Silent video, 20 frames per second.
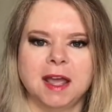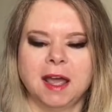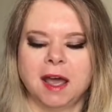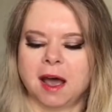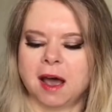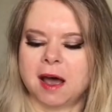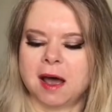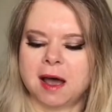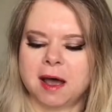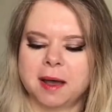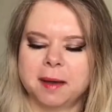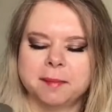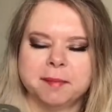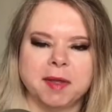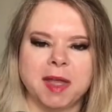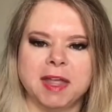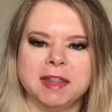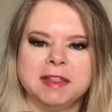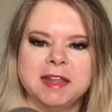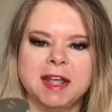Um,
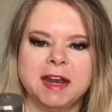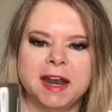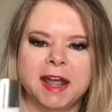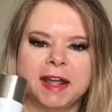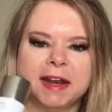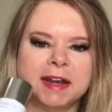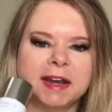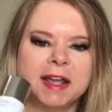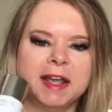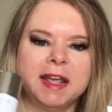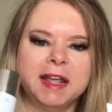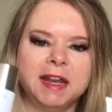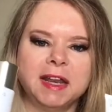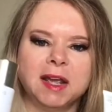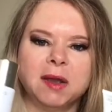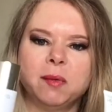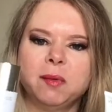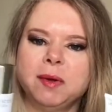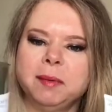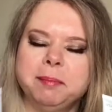and then at
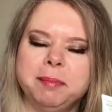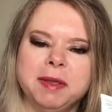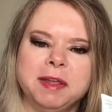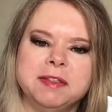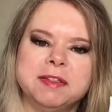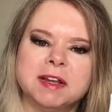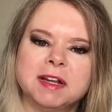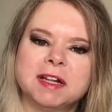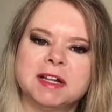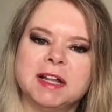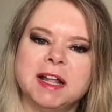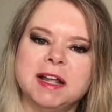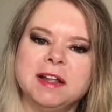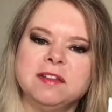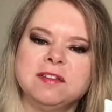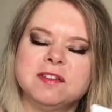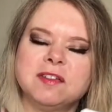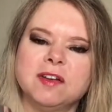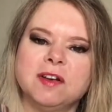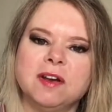night it would be the
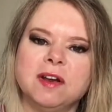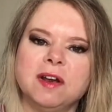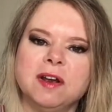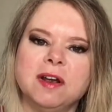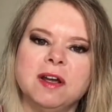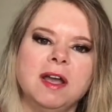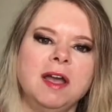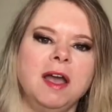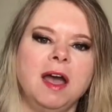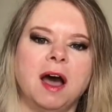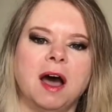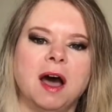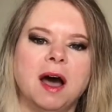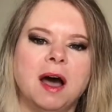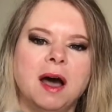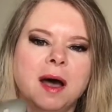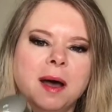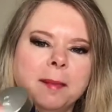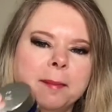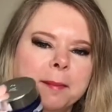cleanser.
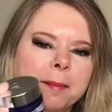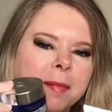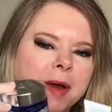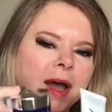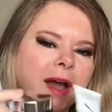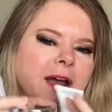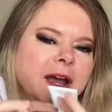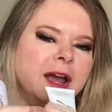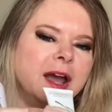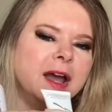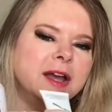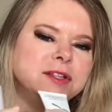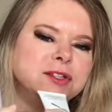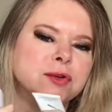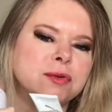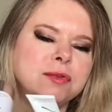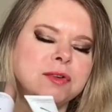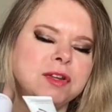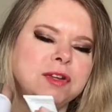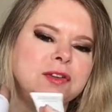Um, I, I
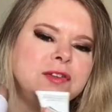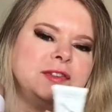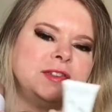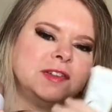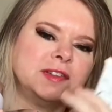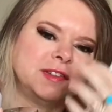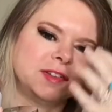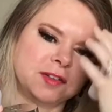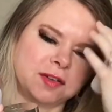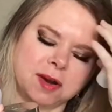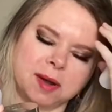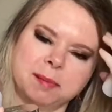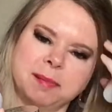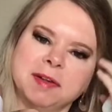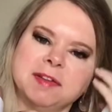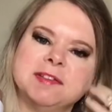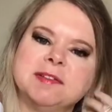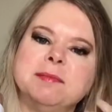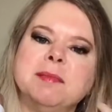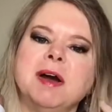don't use the scrub
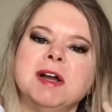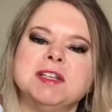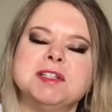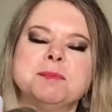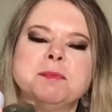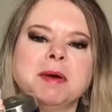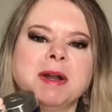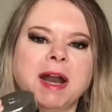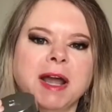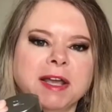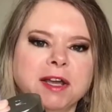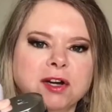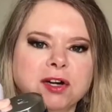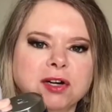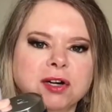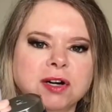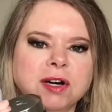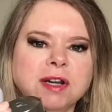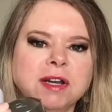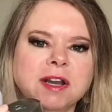as much, but I
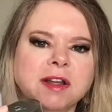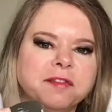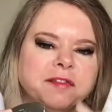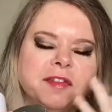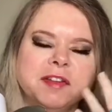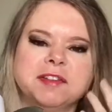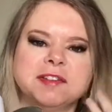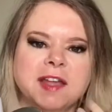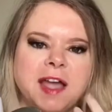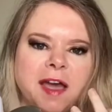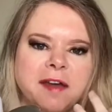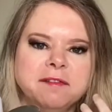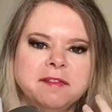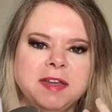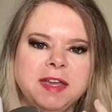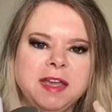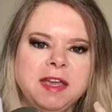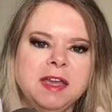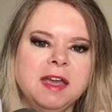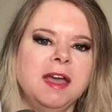could if it's
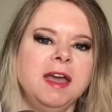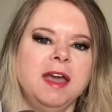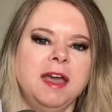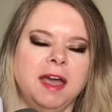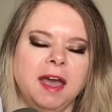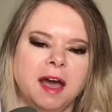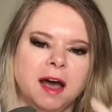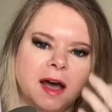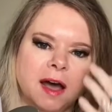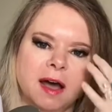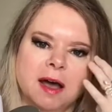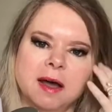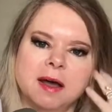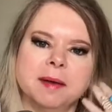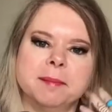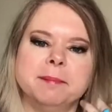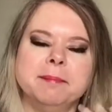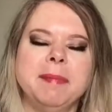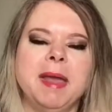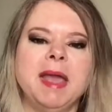heavy
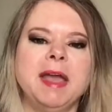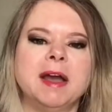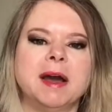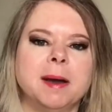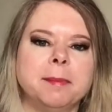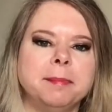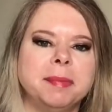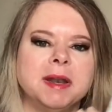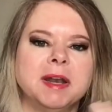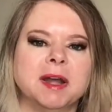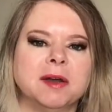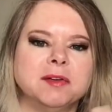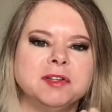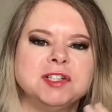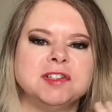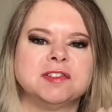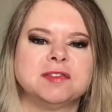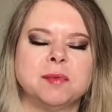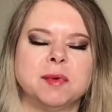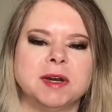uh, makeup and I
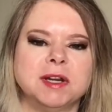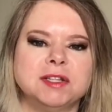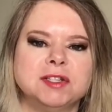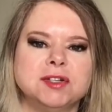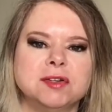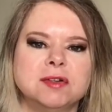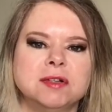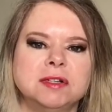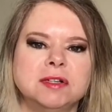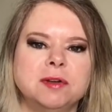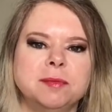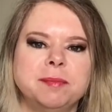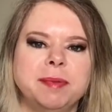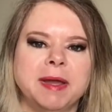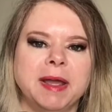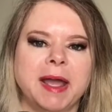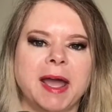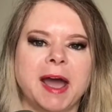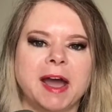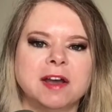just want to do a little
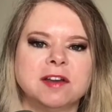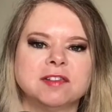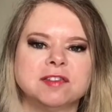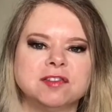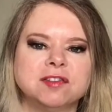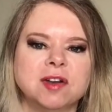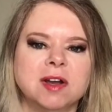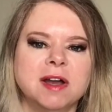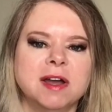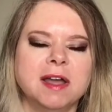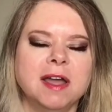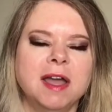bit extra